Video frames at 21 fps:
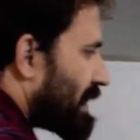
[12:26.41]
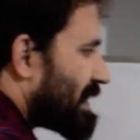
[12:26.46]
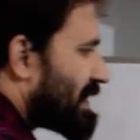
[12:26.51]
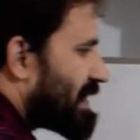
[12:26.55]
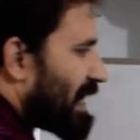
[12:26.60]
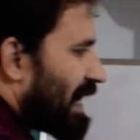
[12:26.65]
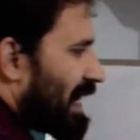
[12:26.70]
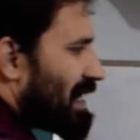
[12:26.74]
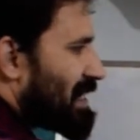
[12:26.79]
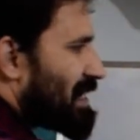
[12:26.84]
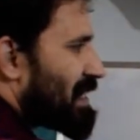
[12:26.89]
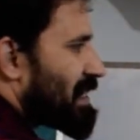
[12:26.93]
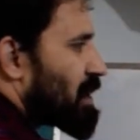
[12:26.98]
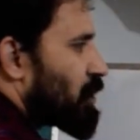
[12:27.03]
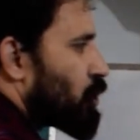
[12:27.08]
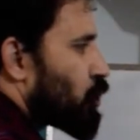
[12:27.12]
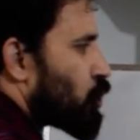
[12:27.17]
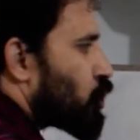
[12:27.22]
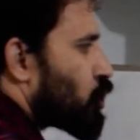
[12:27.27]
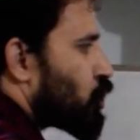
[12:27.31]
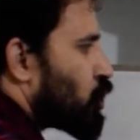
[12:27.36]

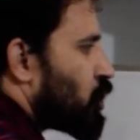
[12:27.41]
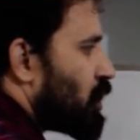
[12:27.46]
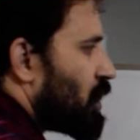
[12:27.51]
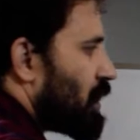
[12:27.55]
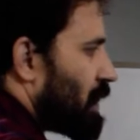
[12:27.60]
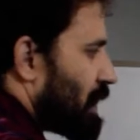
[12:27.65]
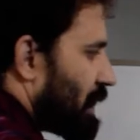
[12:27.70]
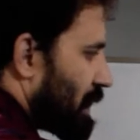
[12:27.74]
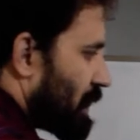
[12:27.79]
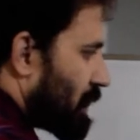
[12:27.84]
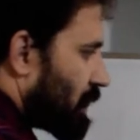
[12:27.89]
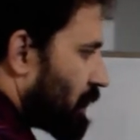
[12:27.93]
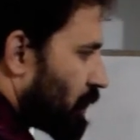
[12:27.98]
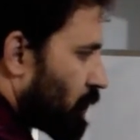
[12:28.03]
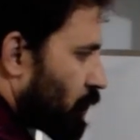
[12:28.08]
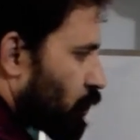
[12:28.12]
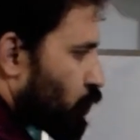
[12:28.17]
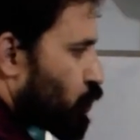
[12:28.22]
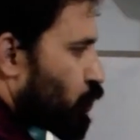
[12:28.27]
Does she?